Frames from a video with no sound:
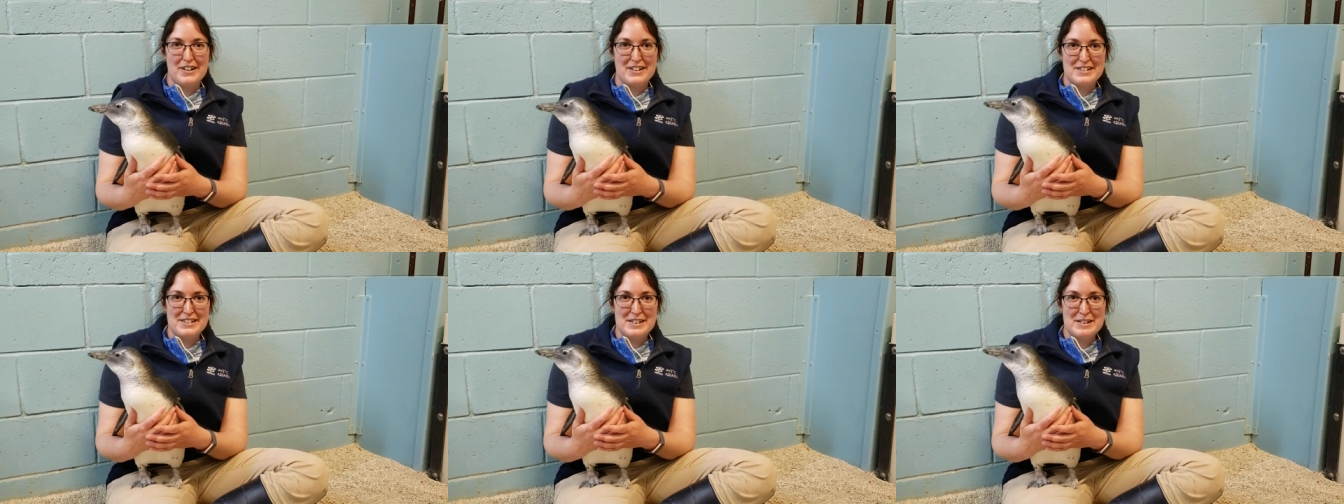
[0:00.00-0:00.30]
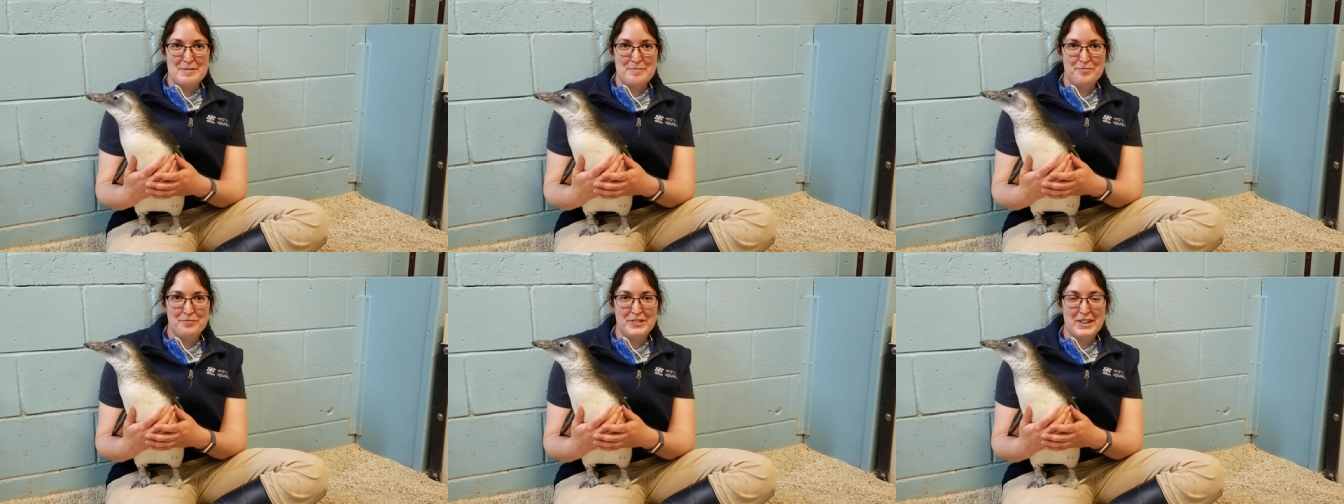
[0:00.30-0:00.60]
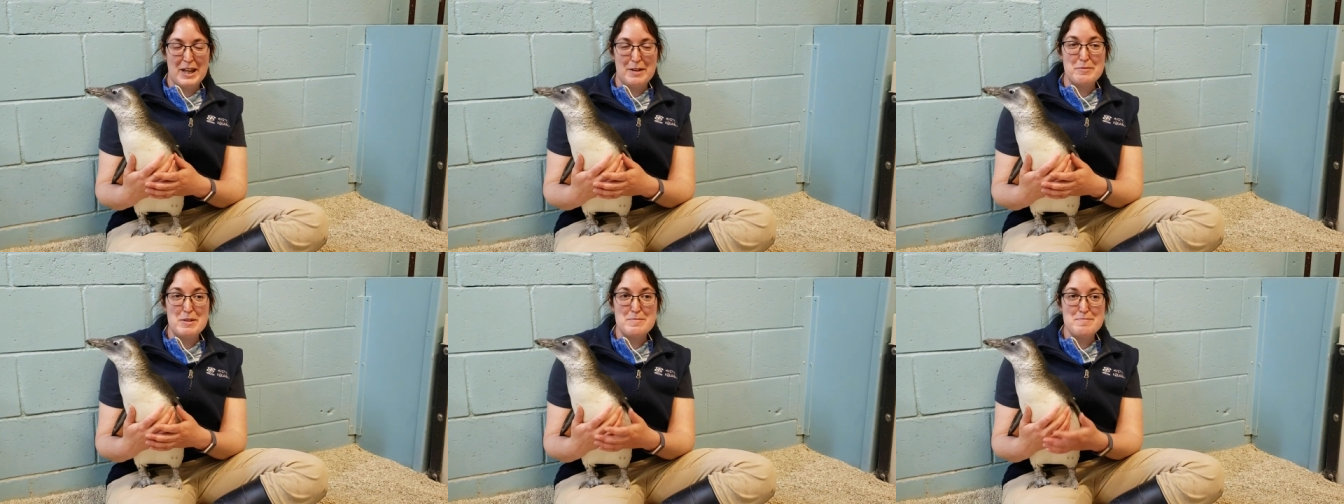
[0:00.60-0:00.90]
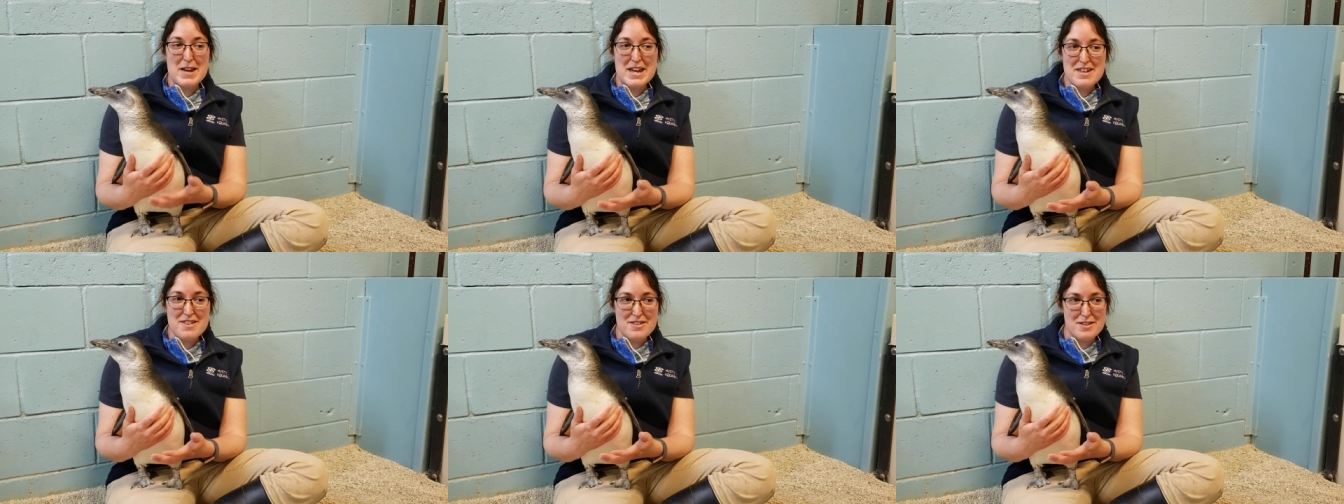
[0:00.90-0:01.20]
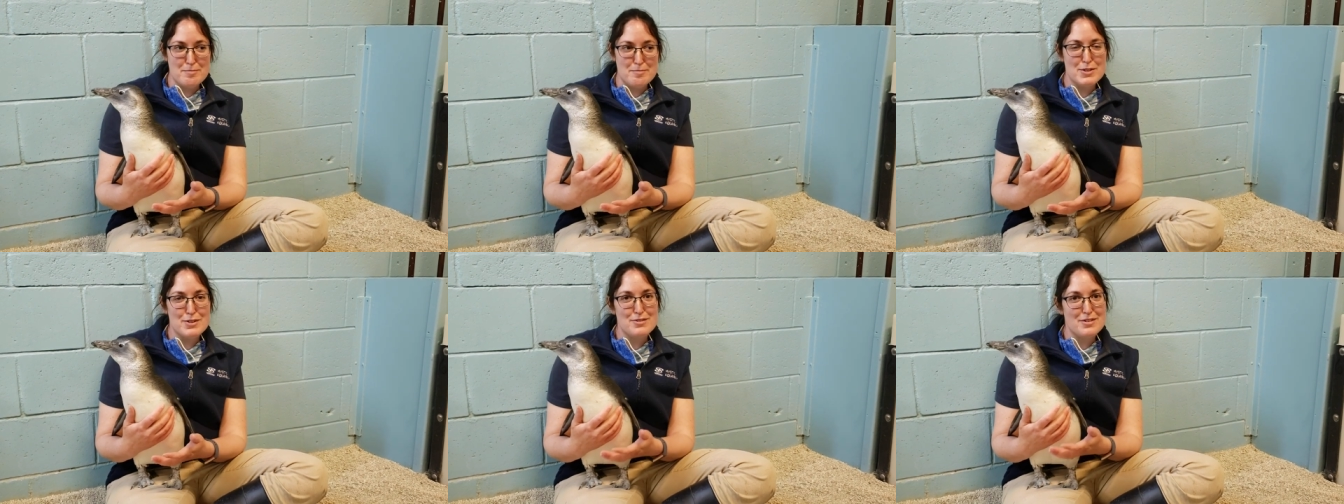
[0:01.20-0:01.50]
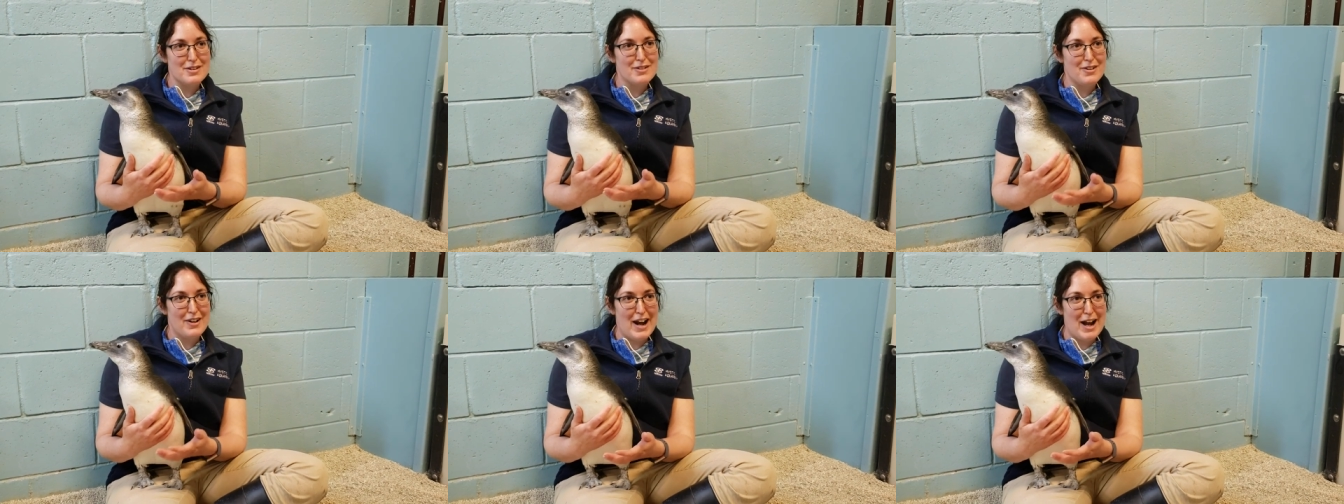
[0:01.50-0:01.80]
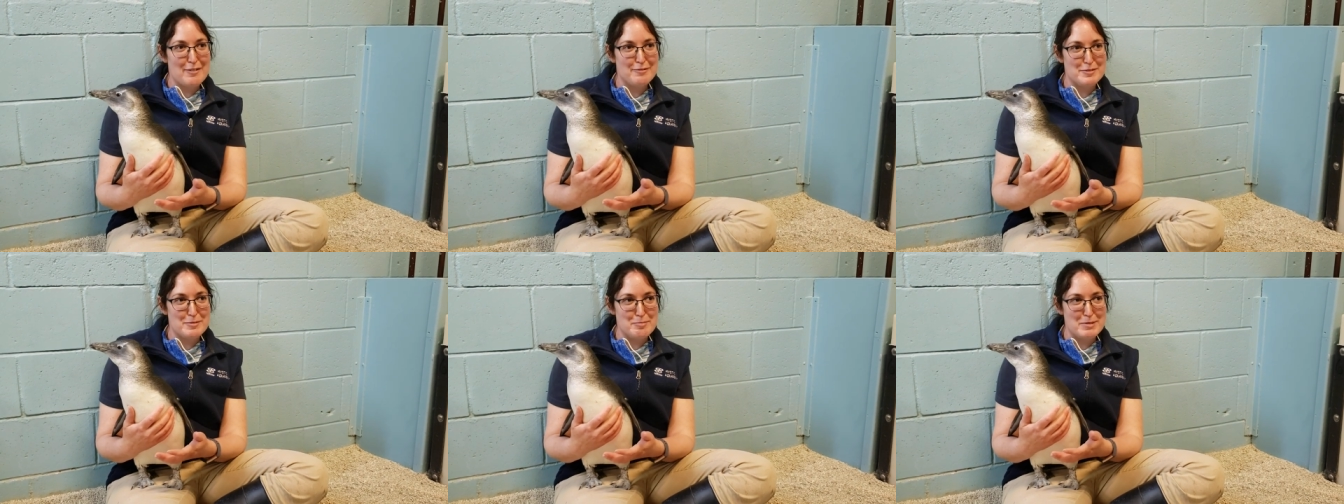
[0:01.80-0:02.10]
And we make them using
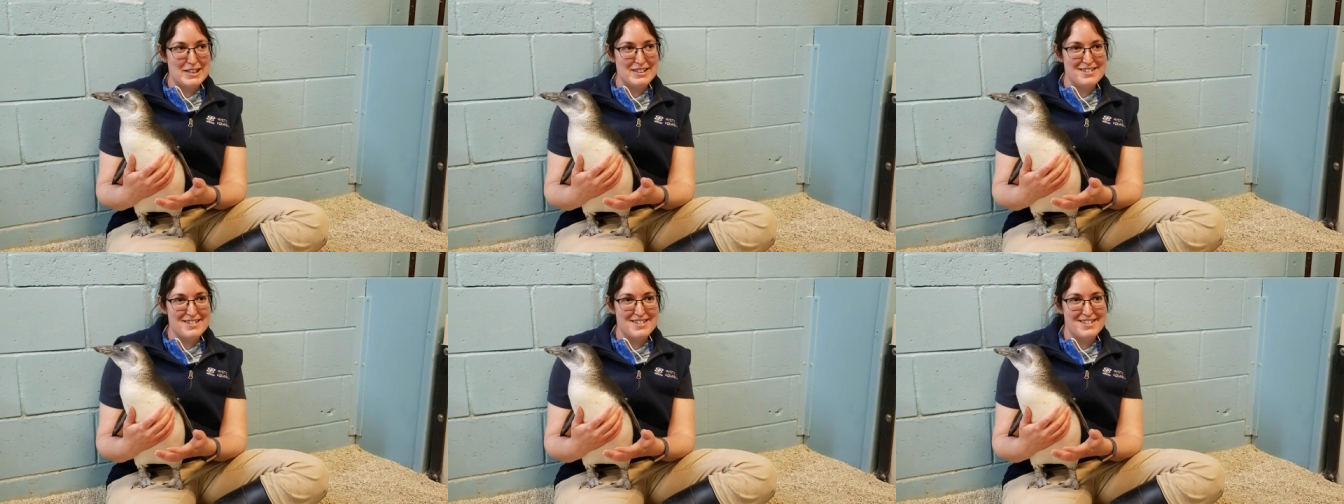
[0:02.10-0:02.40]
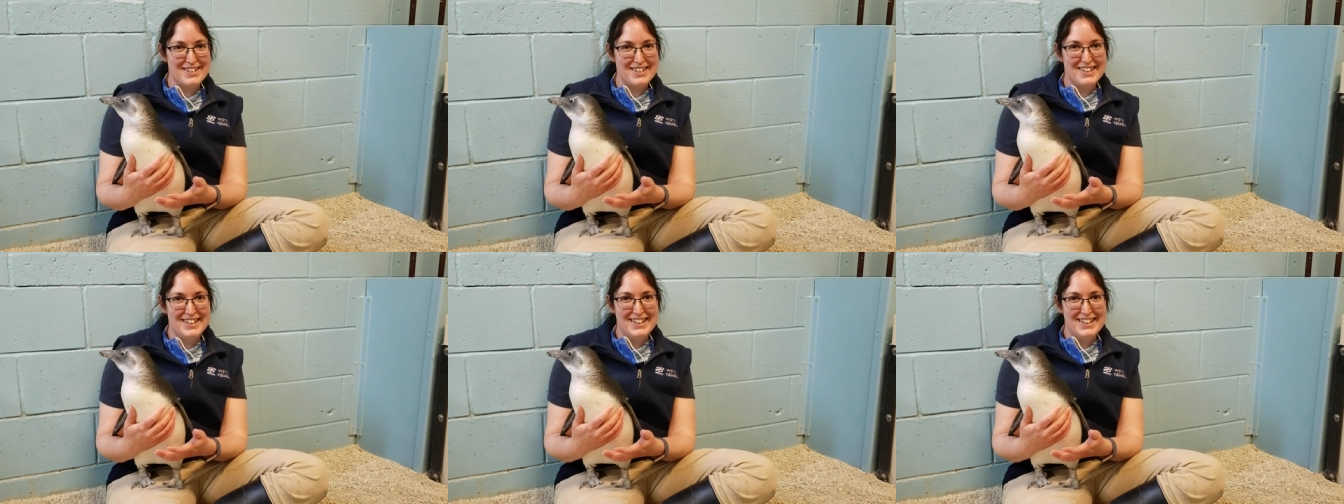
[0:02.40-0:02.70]
craft beads.